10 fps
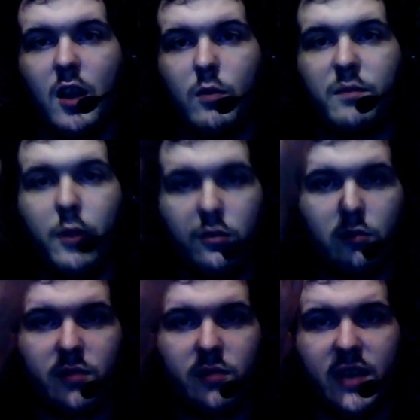we've
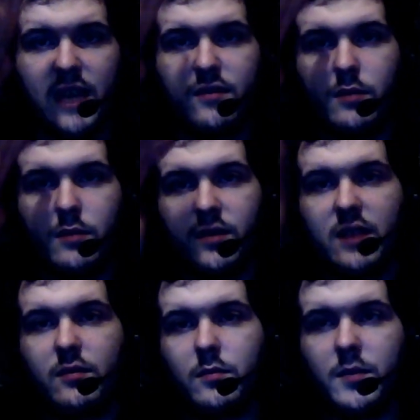bundled them together, we've
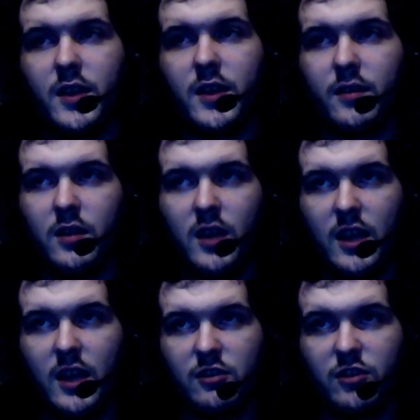given them you
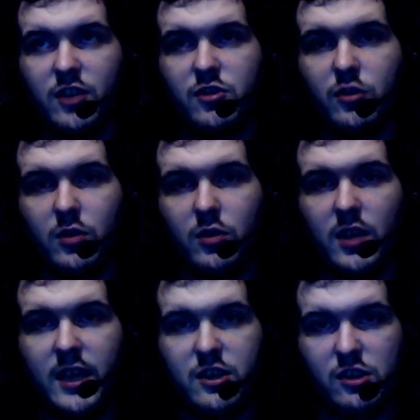as a digital
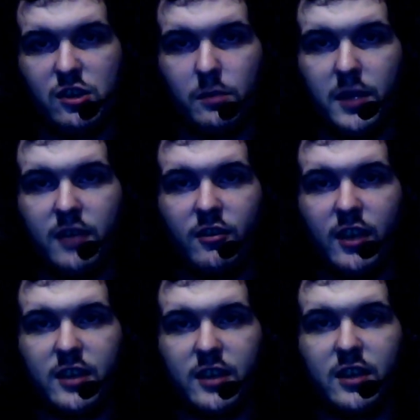collection on places
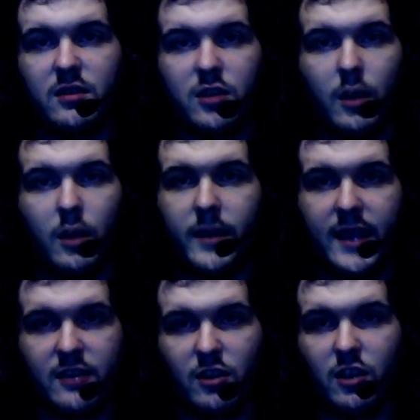like Comic
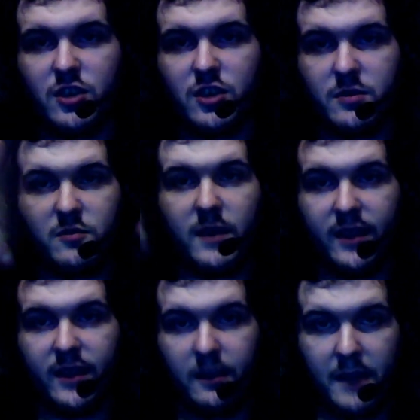Xology, which is where I
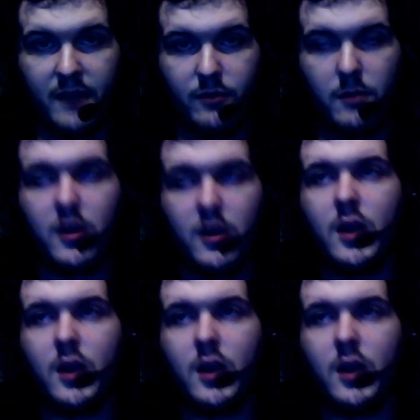got mine from.